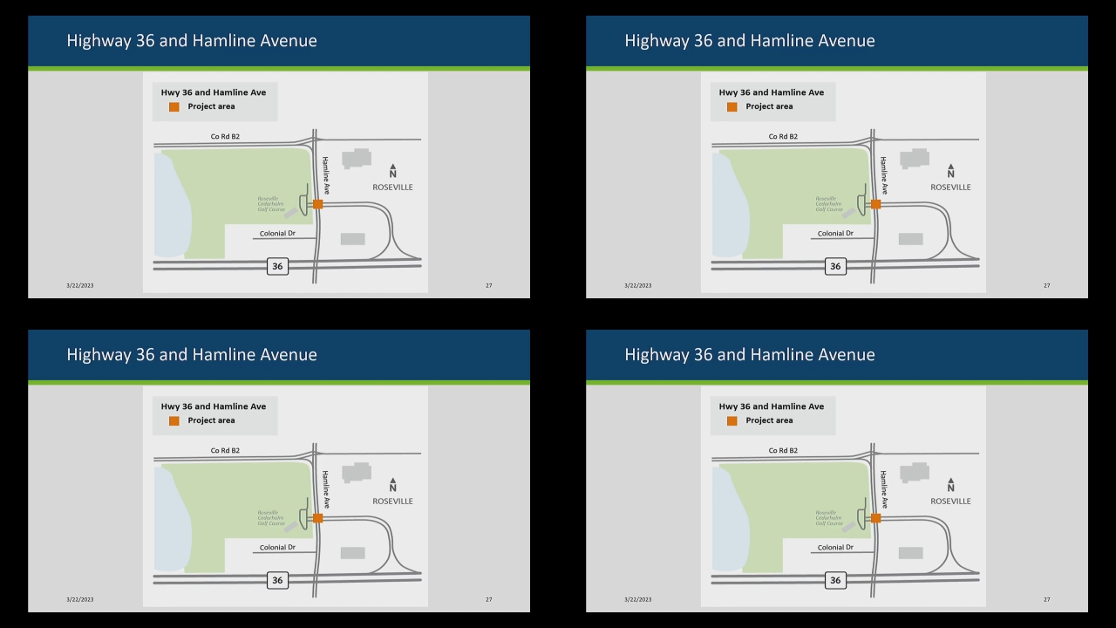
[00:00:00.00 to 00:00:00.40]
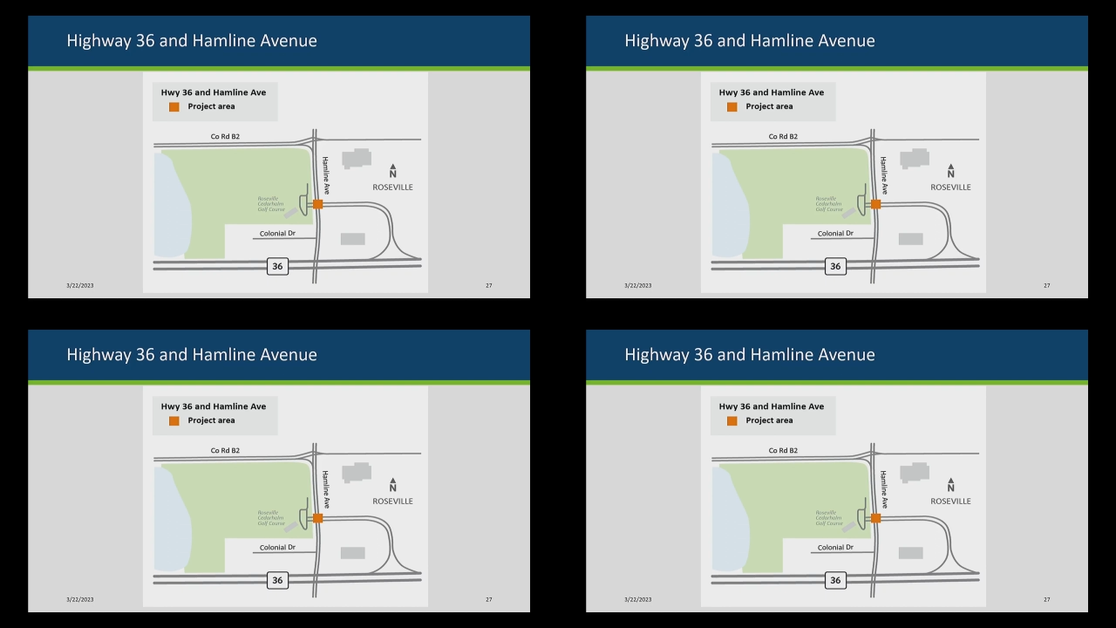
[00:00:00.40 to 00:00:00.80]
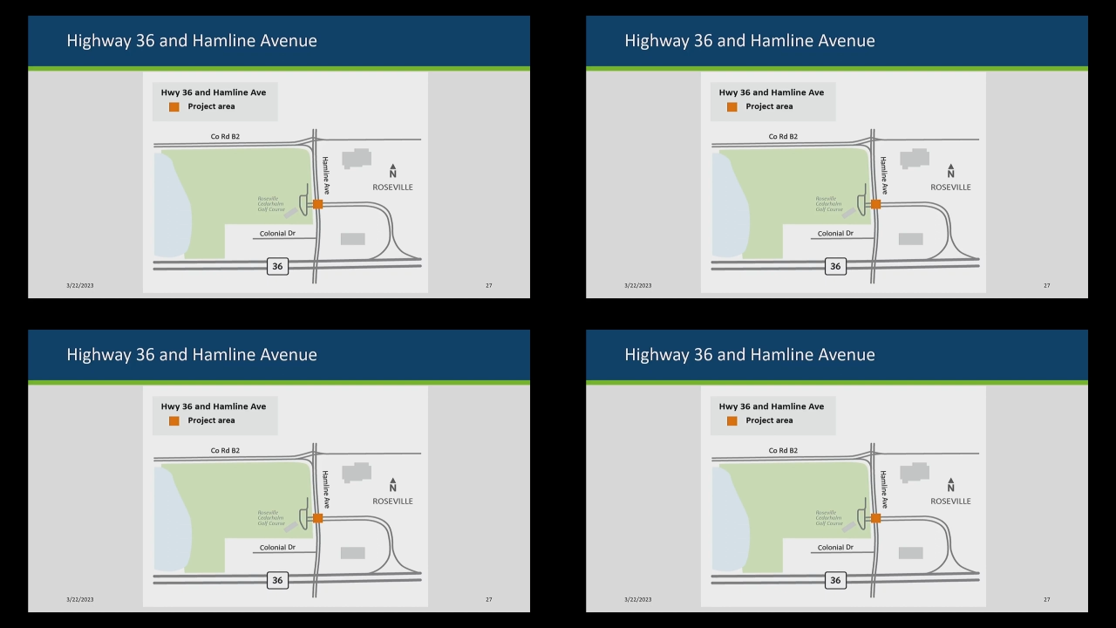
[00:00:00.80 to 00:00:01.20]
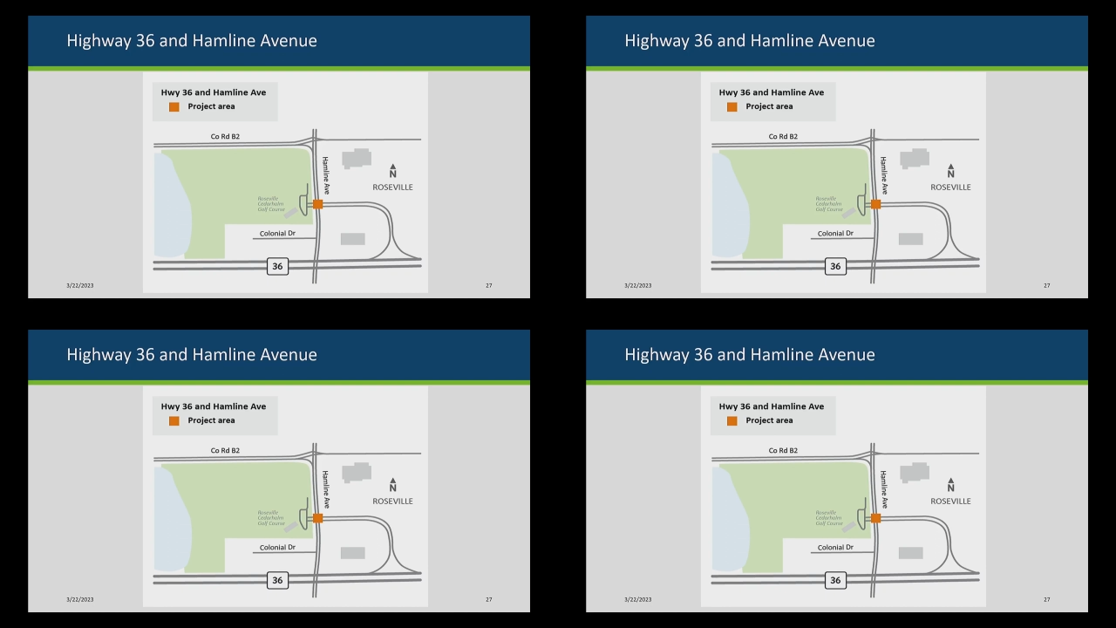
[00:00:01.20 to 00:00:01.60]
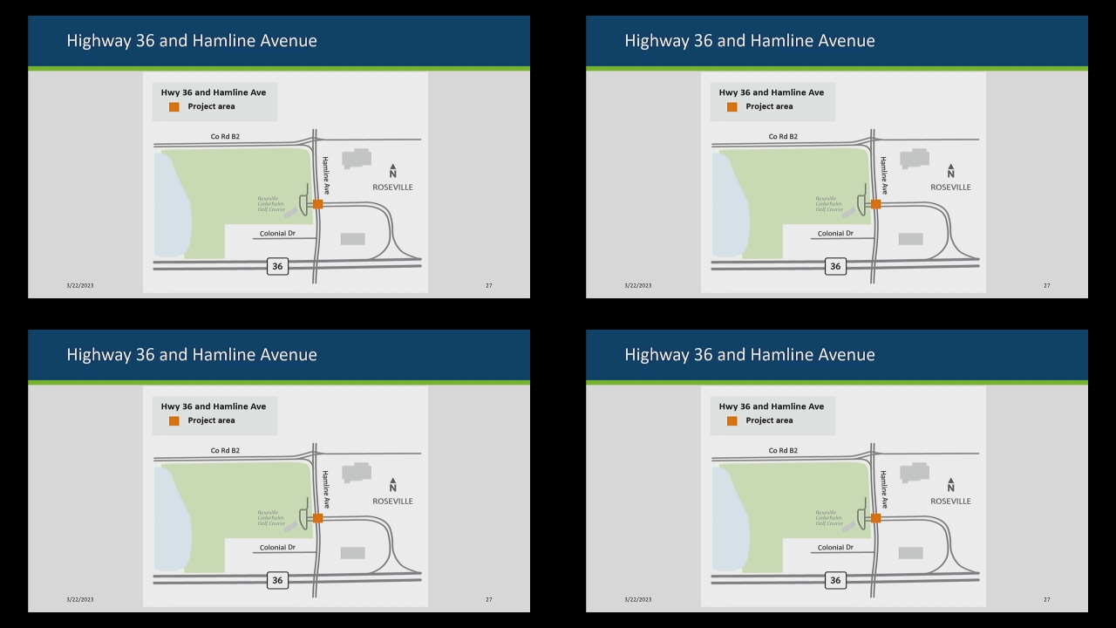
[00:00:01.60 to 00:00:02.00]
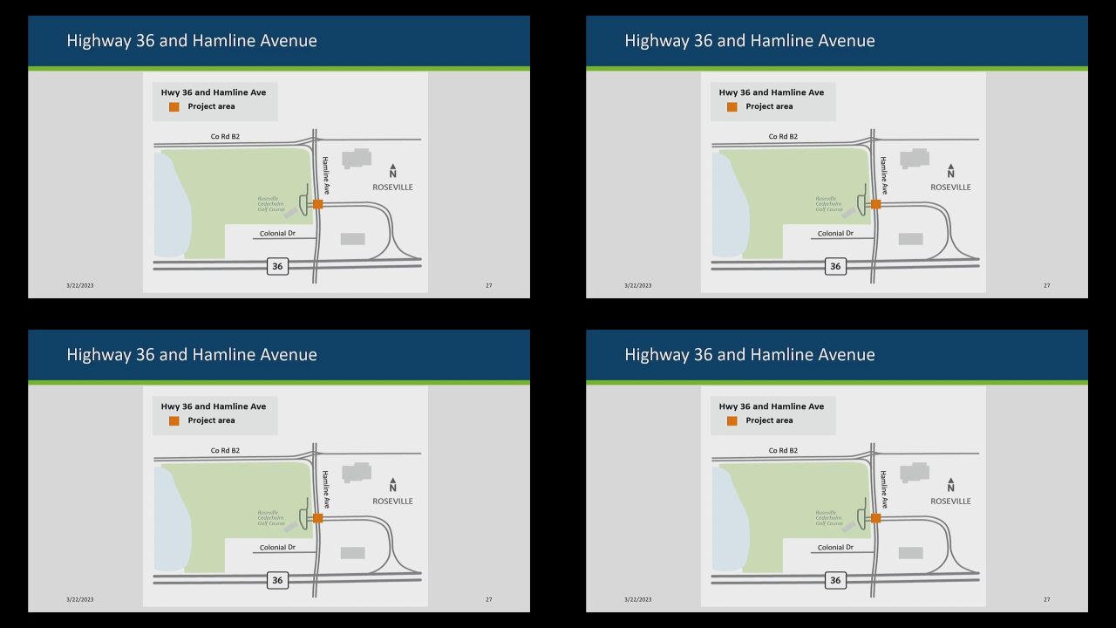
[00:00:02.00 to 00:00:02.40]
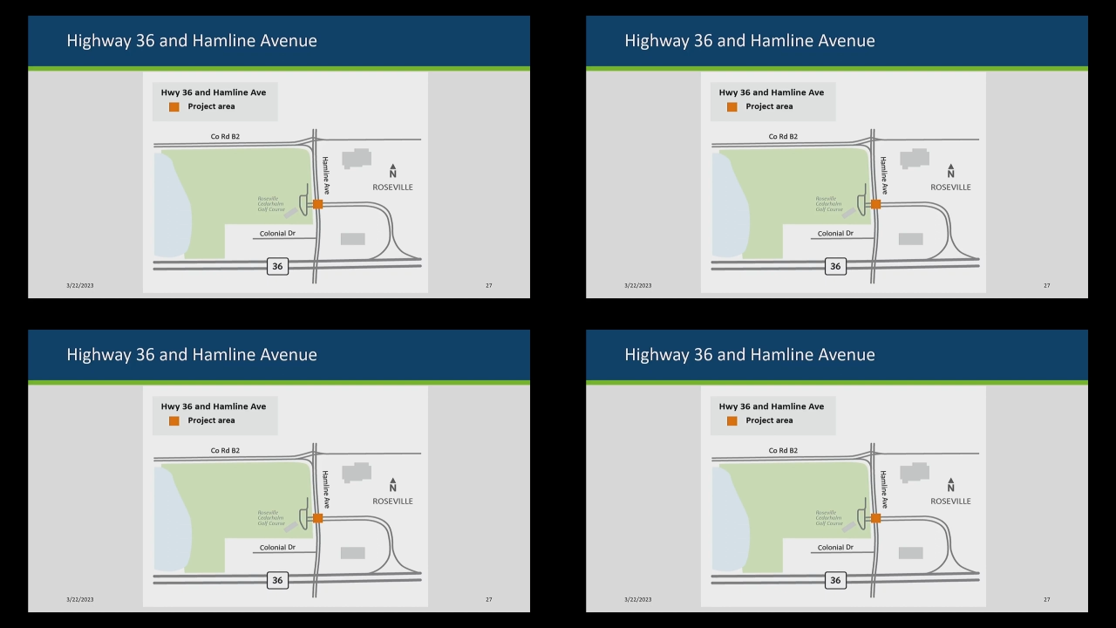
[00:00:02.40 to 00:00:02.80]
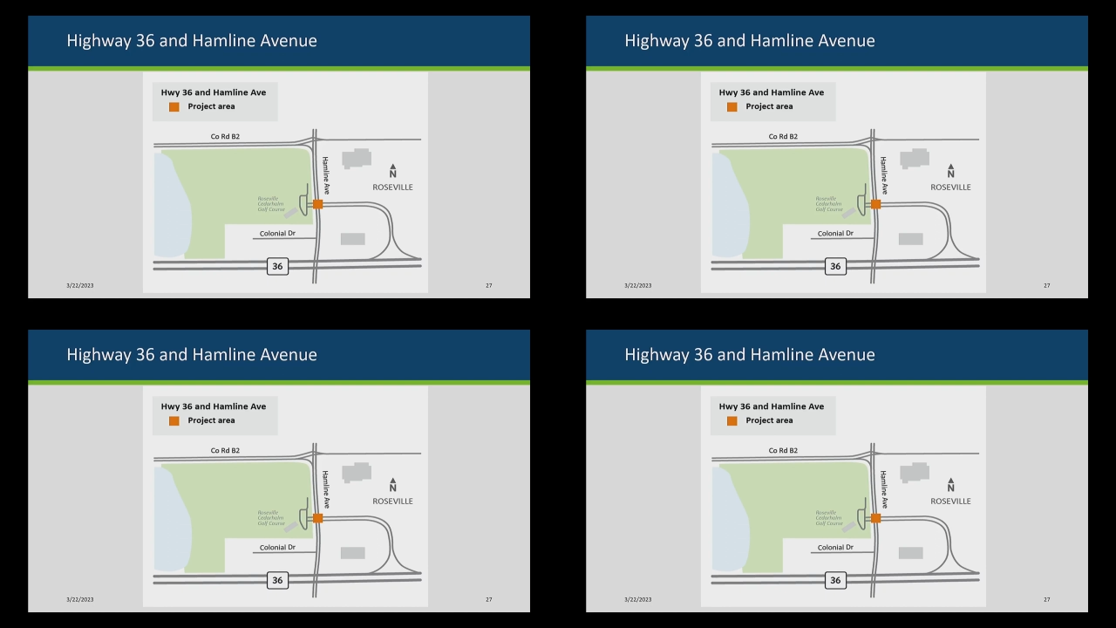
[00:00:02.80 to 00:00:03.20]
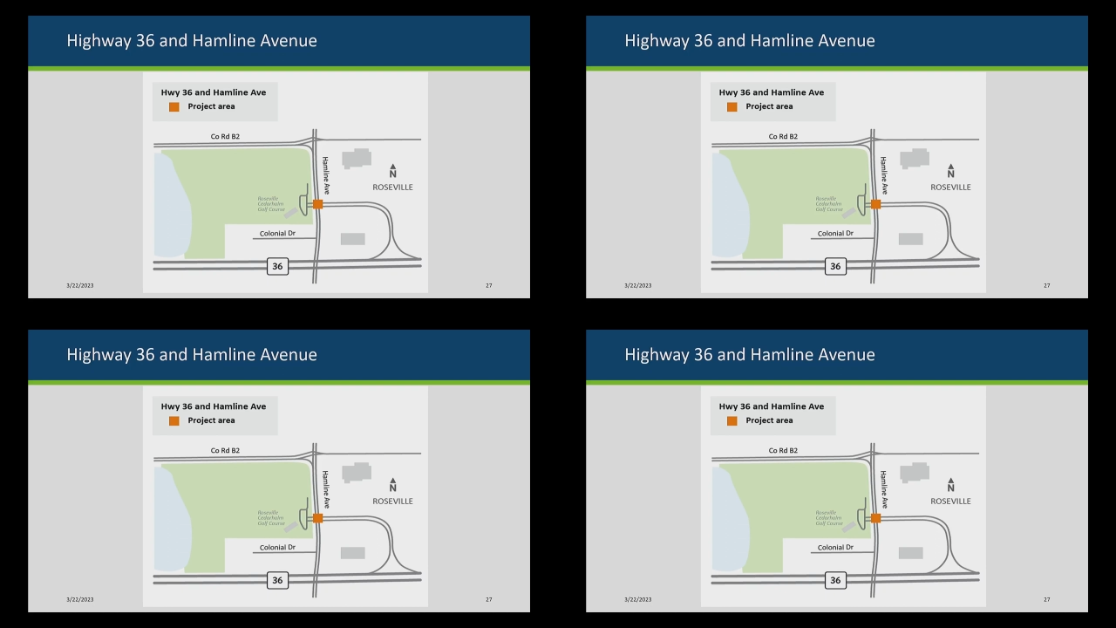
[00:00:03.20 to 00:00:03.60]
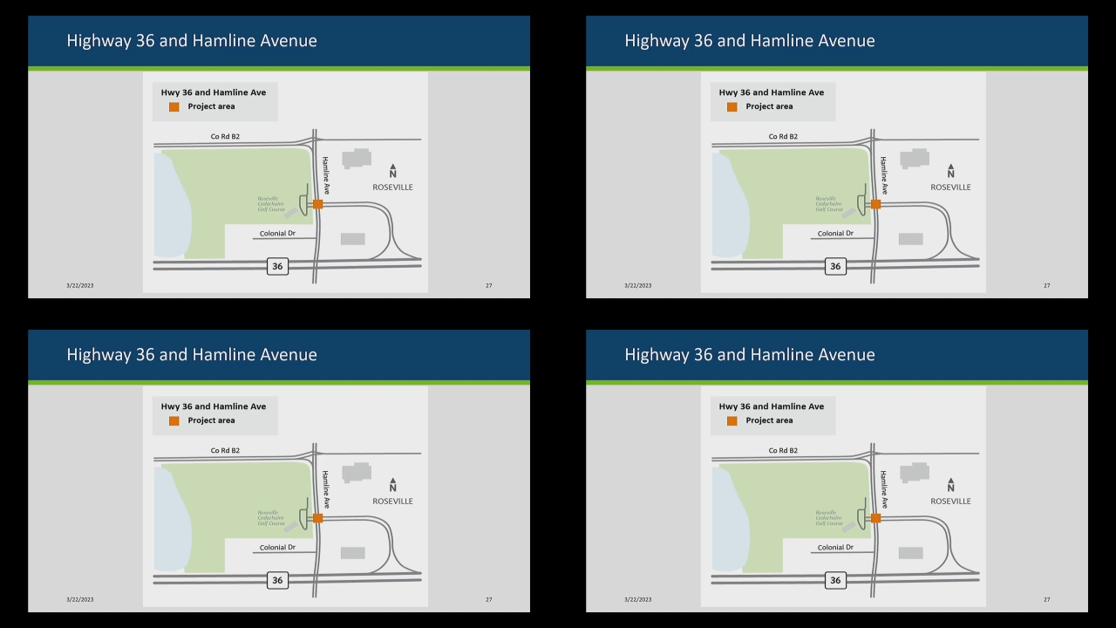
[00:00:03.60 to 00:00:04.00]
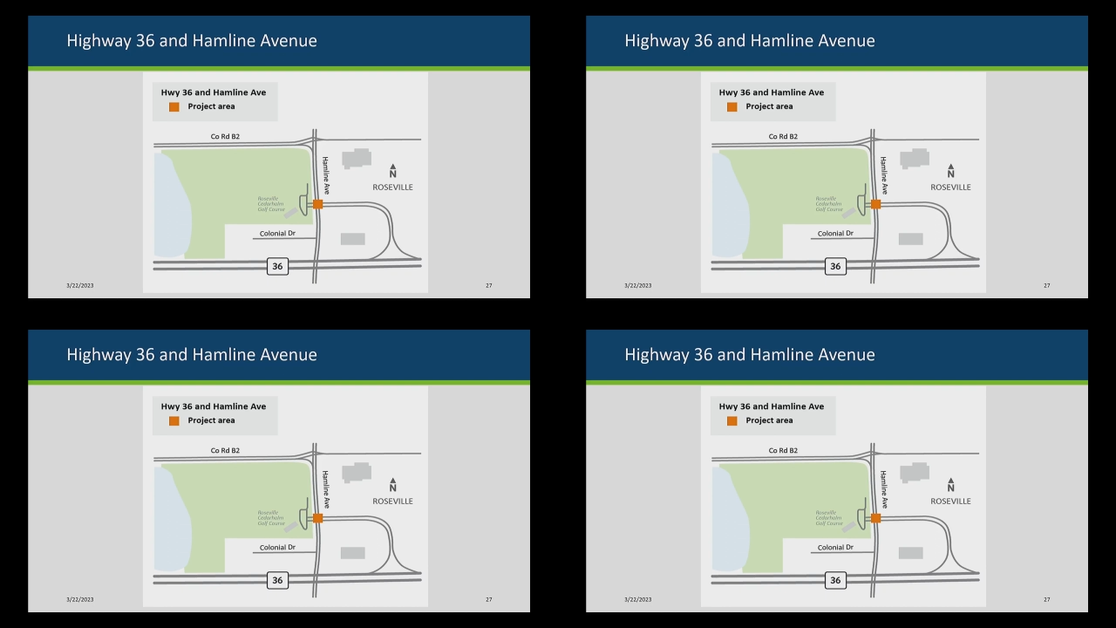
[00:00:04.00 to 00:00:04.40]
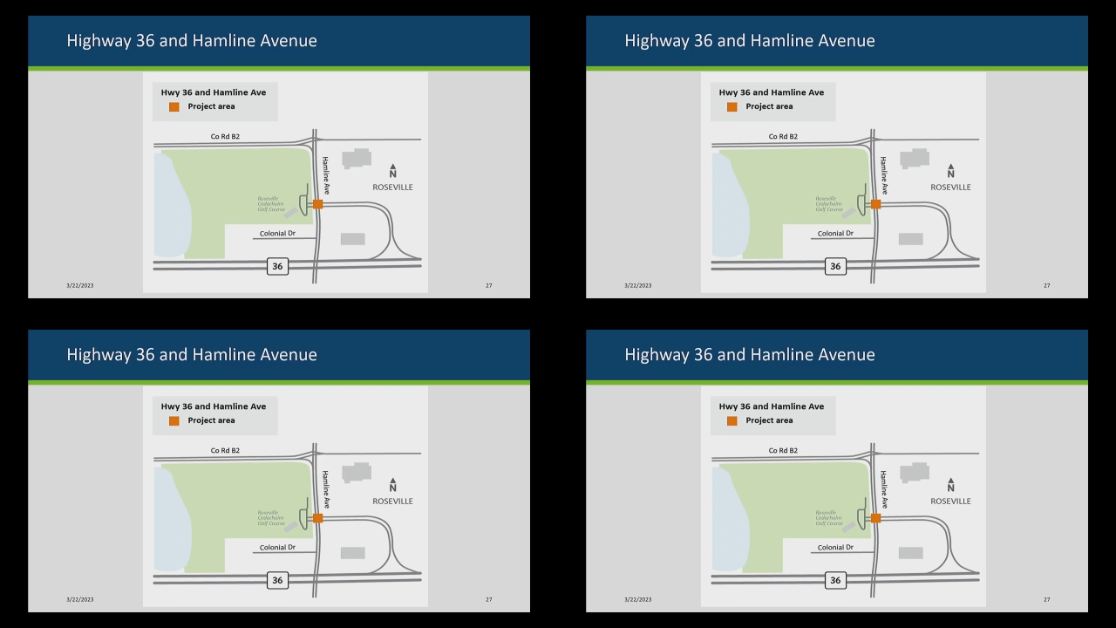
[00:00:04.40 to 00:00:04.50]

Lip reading: Nobody's mouth can be seen.